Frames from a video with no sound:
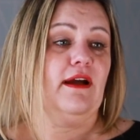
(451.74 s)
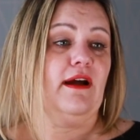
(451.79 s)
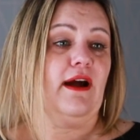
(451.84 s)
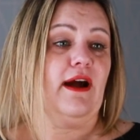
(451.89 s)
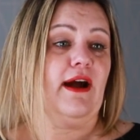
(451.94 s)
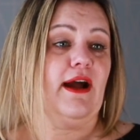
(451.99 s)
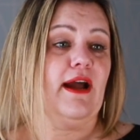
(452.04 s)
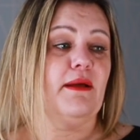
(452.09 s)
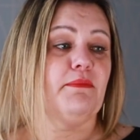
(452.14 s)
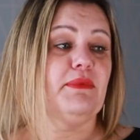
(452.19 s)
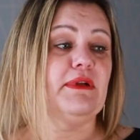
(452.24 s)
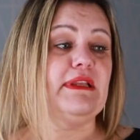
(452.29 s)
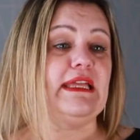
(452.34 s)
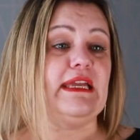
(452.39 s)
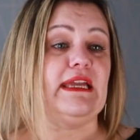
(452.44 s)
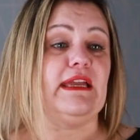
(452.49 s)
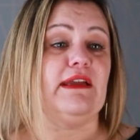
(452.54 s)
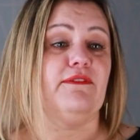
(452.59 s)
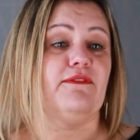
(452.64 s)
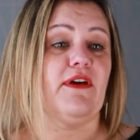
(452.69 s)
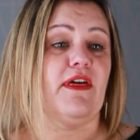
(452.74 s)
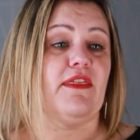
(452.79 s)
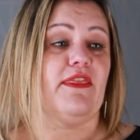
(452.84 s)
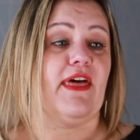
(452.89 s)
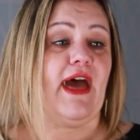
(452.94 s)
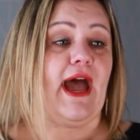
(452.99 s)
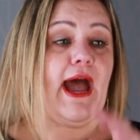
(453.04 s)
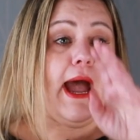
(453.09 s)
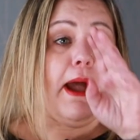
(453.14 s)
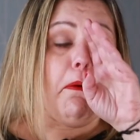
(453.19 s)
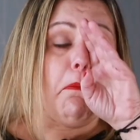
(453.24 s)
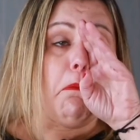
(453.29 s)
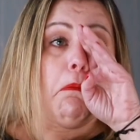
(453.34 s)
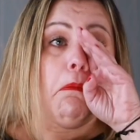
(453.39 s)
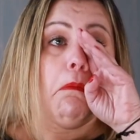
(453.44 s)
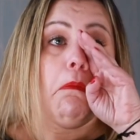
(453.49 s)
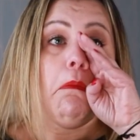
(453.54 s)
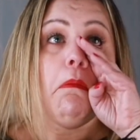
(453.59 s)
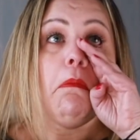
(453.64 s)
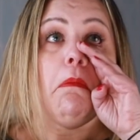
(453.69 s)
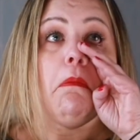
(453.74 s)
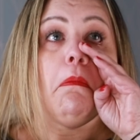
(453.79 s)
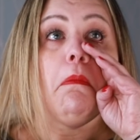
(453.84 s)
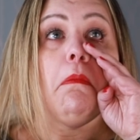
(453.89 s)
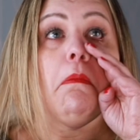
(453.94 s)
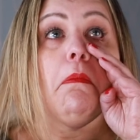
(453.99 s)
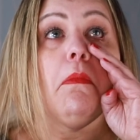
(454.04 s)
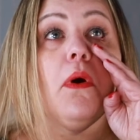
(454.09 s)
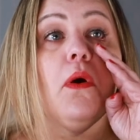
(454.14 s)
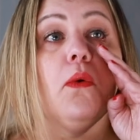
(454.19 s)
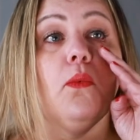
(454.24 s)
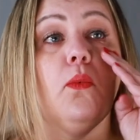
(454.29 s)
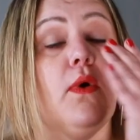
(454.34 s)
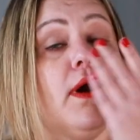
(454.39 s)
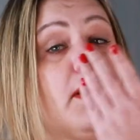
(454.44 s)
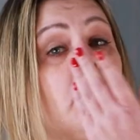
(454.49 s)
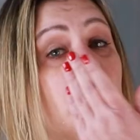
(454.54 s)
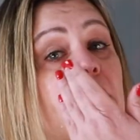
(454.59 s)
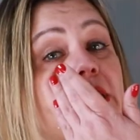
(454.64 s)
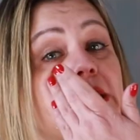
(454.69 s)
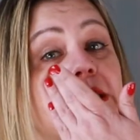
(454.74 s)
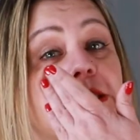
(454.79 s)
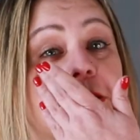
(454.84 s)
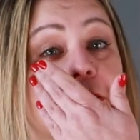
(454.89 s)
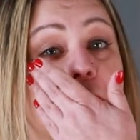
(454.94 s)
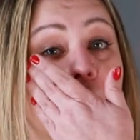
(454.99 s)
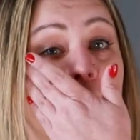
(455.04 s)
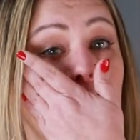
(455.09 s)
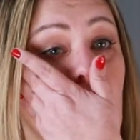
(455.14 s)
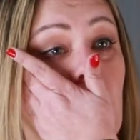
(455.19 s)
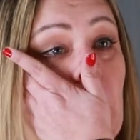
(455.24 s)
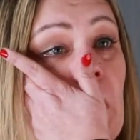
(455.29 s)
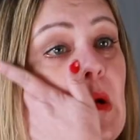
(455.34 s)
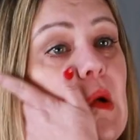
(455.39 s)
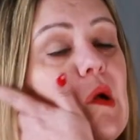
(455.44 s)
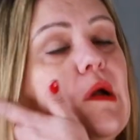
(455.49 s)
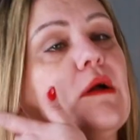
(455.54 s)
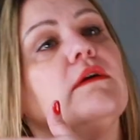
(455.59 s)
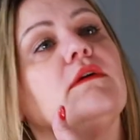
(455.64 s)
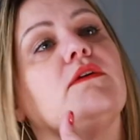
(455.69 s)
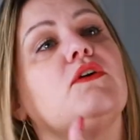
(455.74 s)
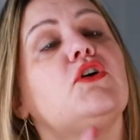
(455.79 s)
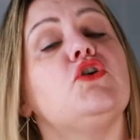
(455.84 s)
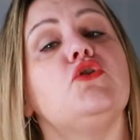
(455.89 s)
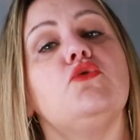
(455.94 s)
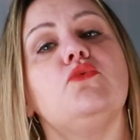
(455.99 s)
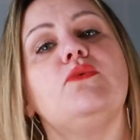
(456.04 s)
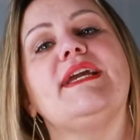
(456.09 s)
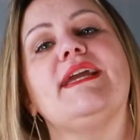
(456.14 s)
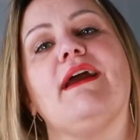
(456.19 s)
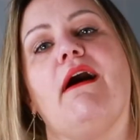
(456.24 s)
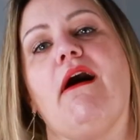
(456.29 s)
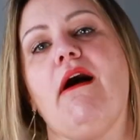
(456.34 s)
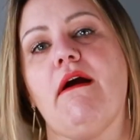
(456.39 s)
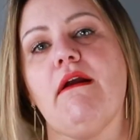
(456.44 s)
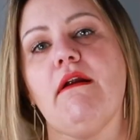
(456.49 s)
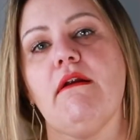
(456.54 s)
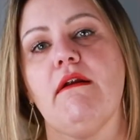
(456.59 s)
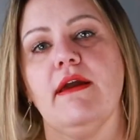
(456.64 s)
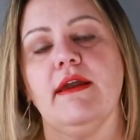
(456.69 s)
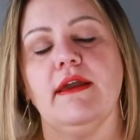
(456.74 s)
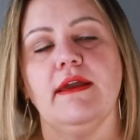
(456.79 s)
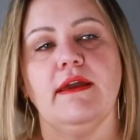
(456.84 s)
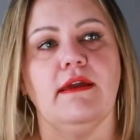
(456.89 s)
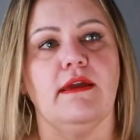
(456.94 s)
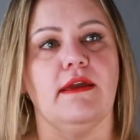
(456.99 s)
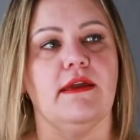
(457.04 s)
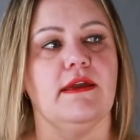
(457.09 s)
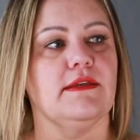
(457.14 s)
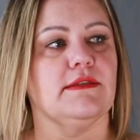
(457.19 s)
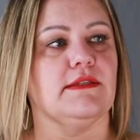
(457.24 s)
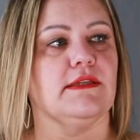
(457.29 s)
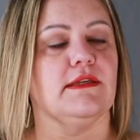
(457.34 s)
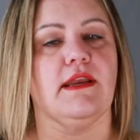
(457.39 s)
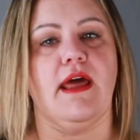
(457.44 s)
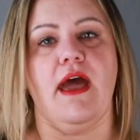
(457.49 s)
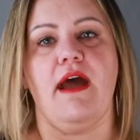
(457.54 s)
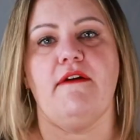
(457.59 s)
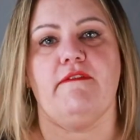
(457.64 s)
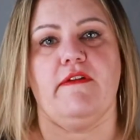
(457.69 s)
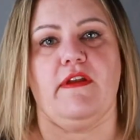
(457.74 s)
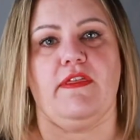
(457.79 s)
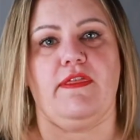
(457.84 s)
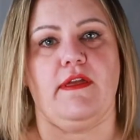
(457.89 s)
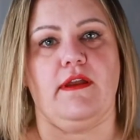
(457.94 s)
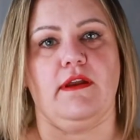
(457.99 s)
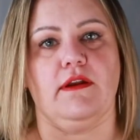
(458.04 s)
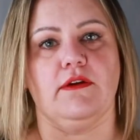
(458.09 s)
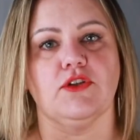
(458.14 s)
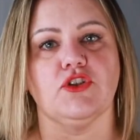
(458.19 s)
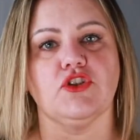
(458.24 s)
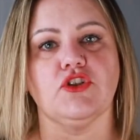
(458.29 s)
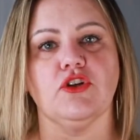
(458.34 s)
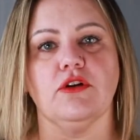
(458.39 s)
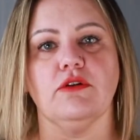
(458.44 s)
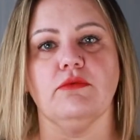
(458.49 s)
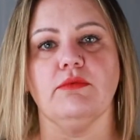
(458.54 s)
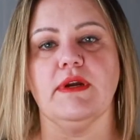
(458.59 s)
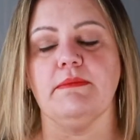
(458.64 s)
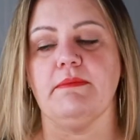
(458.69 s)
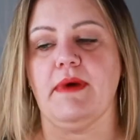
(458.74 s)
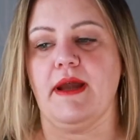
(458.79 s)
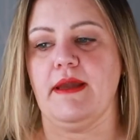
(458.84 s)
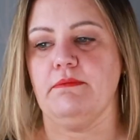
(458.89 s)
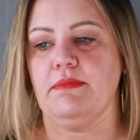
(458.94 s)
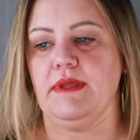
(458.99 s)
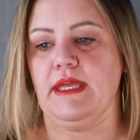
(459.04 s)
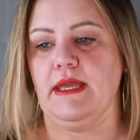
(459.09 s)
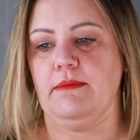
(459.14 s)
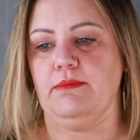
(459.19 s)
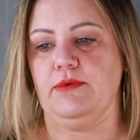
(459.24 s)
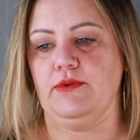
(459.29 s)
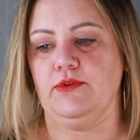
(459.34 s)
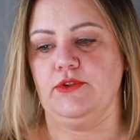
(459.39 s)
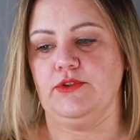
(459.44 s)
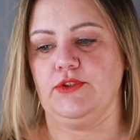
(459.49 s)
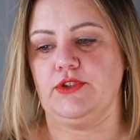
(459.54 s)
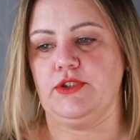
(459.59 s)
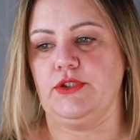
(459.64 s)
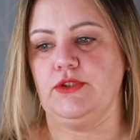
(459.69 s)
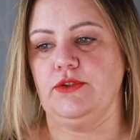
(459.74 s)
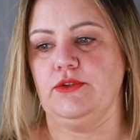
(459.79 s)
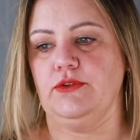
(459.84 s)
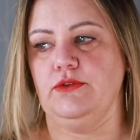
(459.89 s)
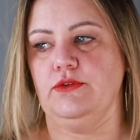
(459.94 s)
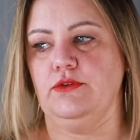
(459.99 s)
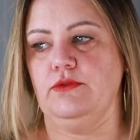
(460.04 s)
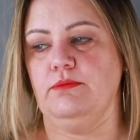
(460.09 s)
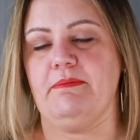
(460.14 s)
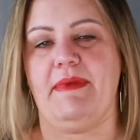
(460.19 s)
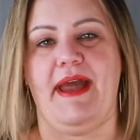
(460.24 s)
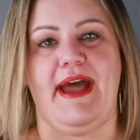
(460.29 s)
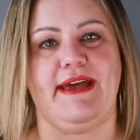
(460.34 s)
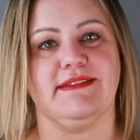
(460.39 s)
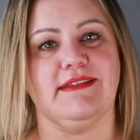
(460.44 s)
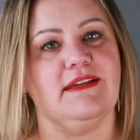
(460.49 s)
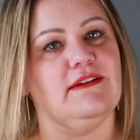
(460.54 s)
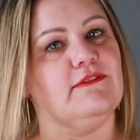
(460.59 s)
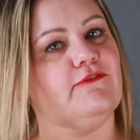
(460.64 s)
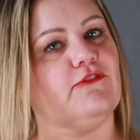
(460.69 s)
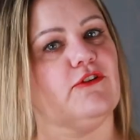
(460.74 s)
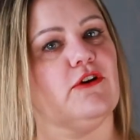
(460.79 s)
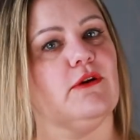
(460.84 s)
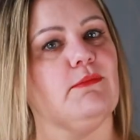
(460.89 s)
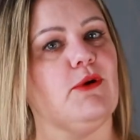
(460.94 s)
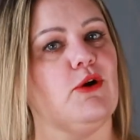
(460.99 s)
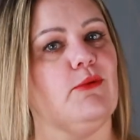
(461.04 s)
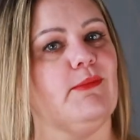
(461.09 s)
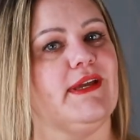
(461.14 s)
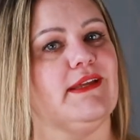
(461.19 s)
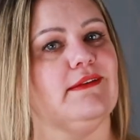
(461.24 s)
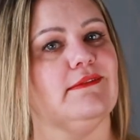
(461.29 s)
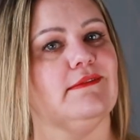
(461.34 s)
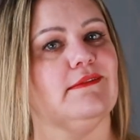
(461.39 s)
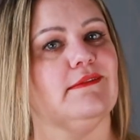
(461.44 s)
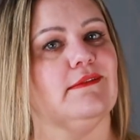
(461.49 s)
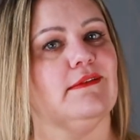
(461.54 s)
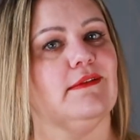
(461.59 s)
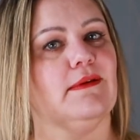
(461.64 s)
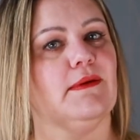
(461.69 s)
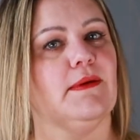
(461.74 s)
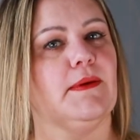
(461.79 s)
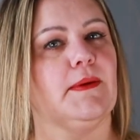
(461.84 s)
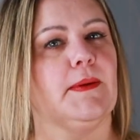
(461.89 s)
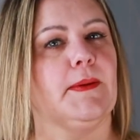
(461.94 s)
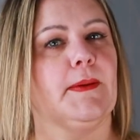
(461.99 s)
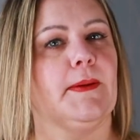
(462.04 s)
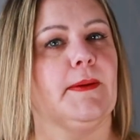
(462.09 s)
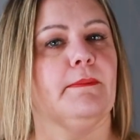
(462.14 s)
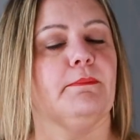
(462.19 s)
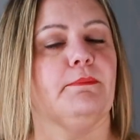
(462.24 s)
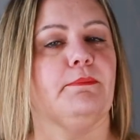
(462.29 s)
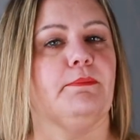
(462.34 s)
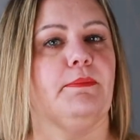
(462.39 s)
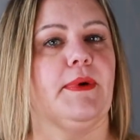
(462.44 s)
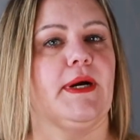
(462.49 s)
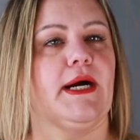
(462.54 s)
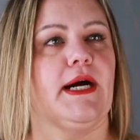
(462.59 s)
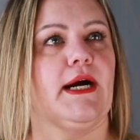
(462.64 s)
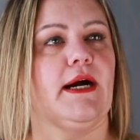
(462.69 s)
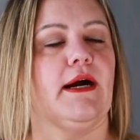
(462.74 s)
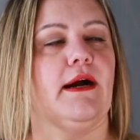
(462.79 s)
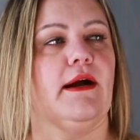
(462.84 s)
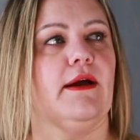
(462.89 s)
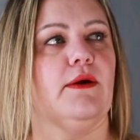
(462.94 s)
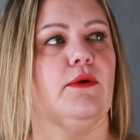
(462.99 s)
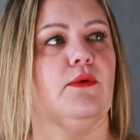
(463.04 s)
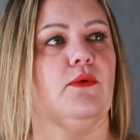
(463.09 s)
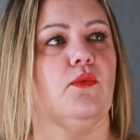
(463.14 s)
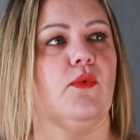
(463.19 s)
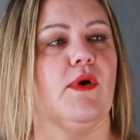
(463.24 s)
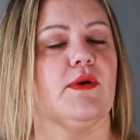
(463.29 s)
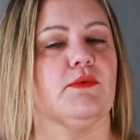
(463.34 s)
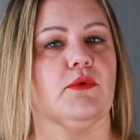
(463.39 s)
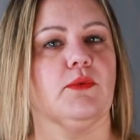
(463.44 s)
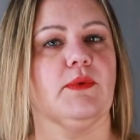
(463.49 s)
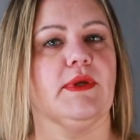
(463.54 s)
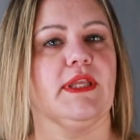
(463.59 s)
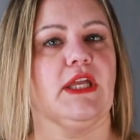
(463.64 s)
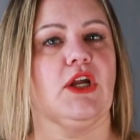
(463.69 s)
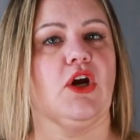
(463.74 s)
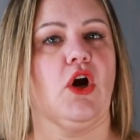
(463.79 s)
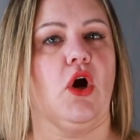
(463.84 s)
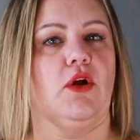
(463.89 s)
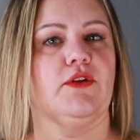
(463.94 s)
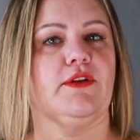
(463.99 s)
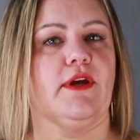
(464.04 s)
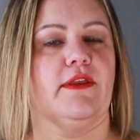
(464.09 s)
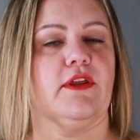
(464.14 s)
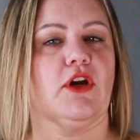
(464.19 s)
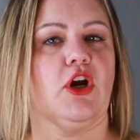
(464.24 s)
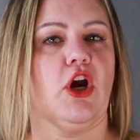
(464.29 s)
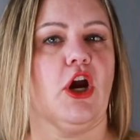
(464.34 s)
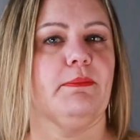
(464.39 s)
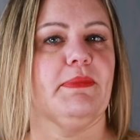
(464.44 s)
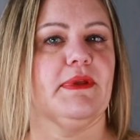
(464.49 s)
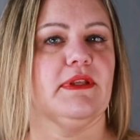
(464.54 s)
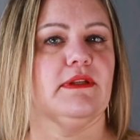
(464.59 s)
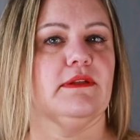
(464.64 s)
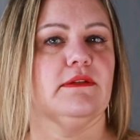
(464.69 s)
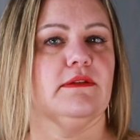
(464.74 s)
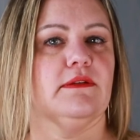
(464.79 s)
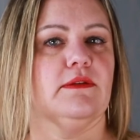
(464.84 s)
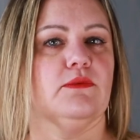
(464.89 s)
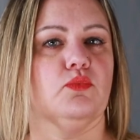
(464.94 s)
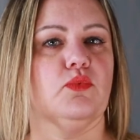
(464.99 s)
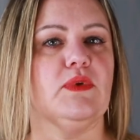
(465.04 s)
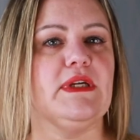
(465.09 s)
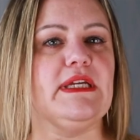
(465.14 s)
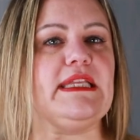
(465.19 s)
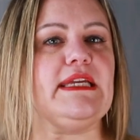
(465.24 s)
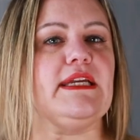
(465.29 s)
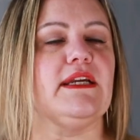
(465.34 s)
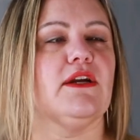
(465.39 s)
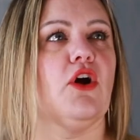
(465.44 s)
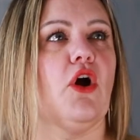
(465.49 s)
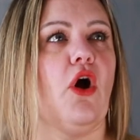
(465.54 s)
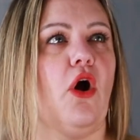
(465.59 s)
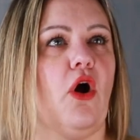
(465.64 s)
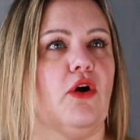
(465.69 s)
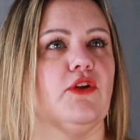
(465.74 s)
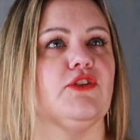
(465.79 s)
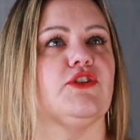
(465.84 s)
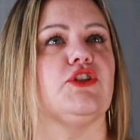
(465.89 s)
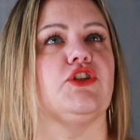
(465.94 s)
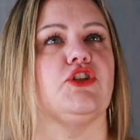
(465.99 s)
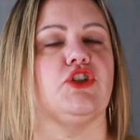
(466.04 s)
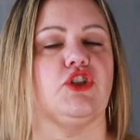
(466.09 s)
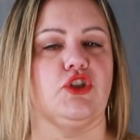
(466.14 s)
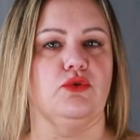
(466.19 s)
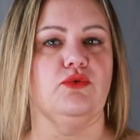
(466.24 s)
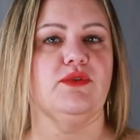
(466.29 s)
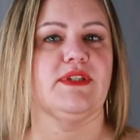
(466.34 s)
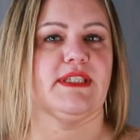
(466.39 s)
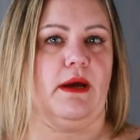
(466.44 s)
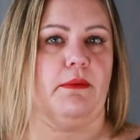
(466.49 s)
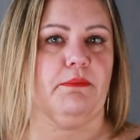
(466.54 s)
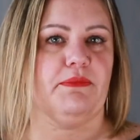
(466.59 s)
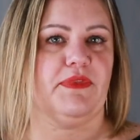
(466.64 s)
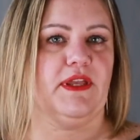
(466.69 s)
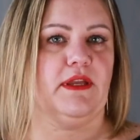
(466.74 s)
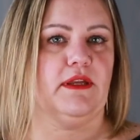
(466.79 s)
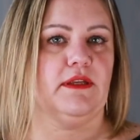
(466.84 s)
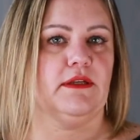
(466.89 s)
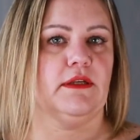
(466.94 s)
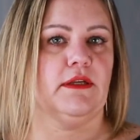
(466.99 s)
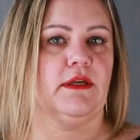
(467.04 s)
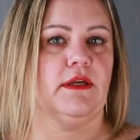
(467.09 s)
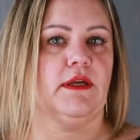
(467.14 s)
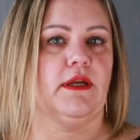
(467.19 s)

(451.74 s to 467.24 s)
I believe that what we do, who we are, is in everything. Sure, we might be able to mask it for a moment, but when we're really called on the carpet, really called to do something,